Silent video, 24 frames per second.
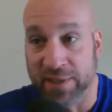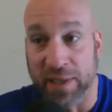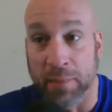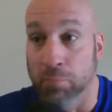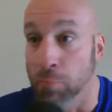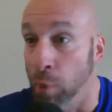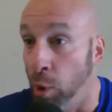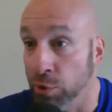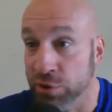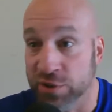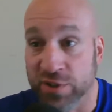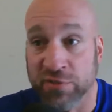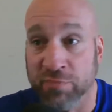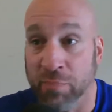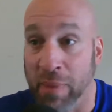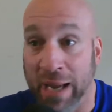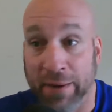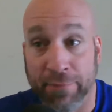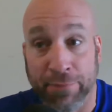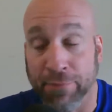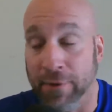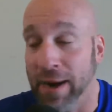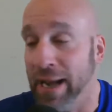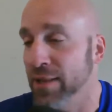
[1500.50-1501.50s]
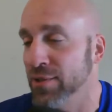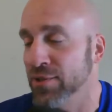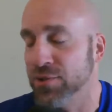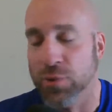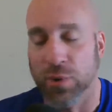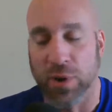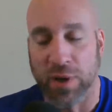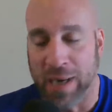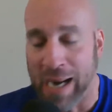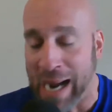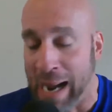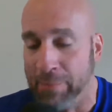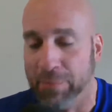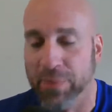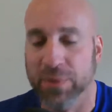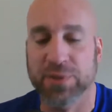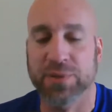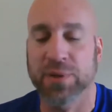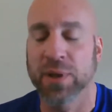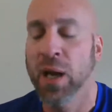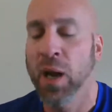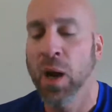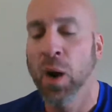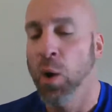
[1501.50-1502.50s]
and most of my friends or
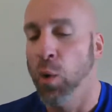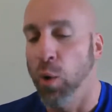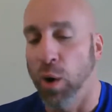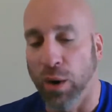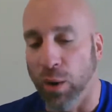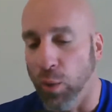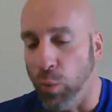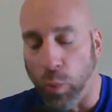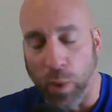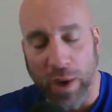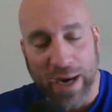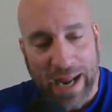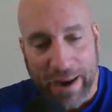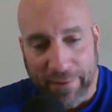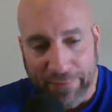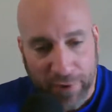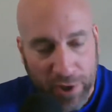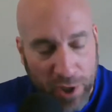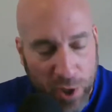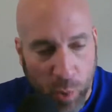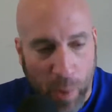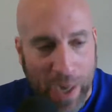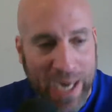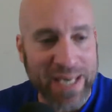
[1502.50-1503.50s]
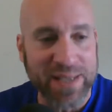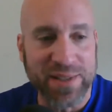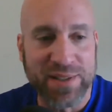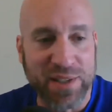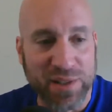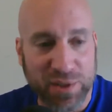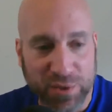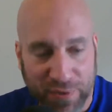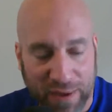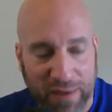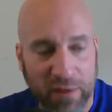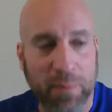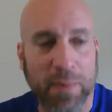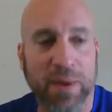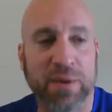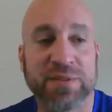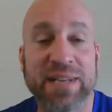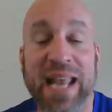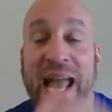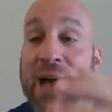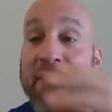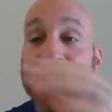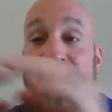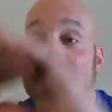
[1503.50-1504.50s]
accomplices or whatever, acquaintances, family members,
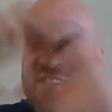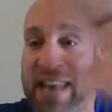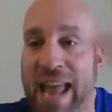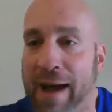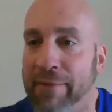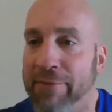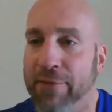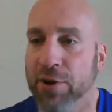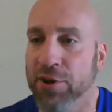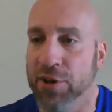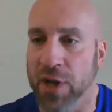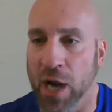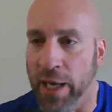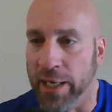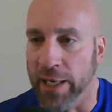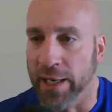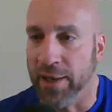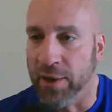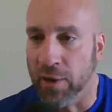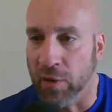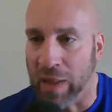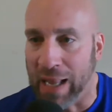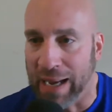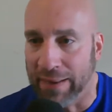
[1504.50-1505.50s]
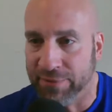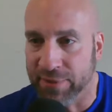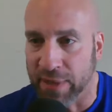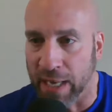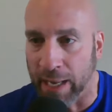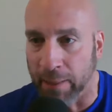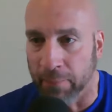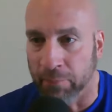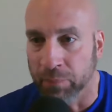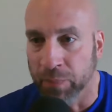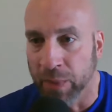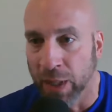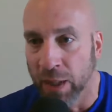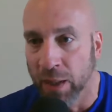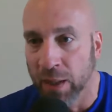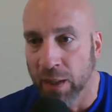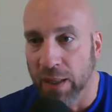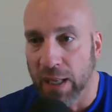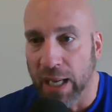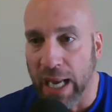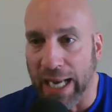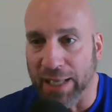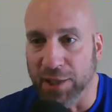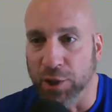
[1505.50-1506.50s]
have never done in their lifetime.
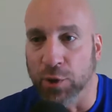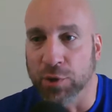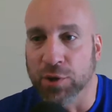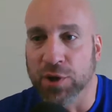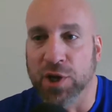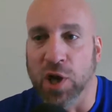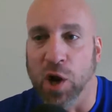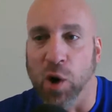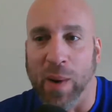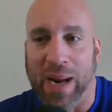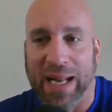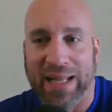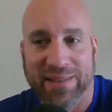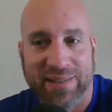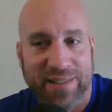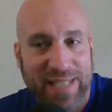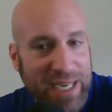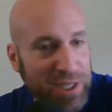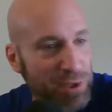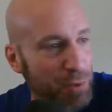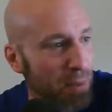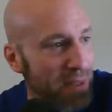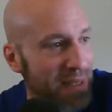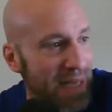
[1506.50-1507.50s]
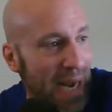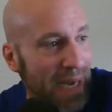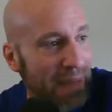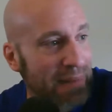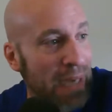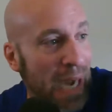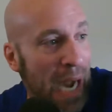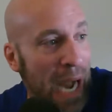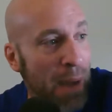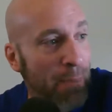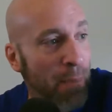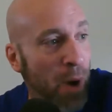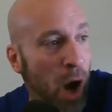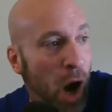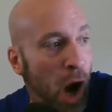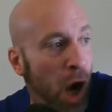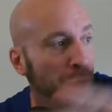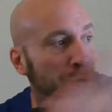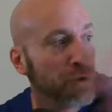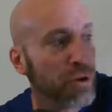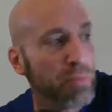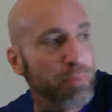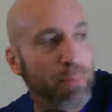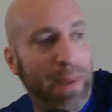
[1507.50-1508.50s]
And you can go Ancestry.com
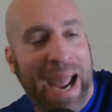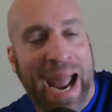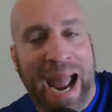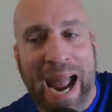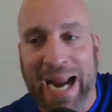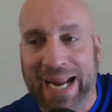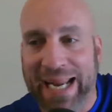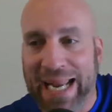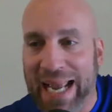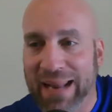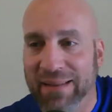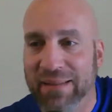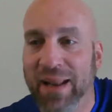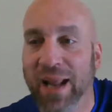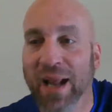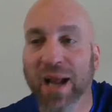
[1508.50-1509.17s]
100 back, and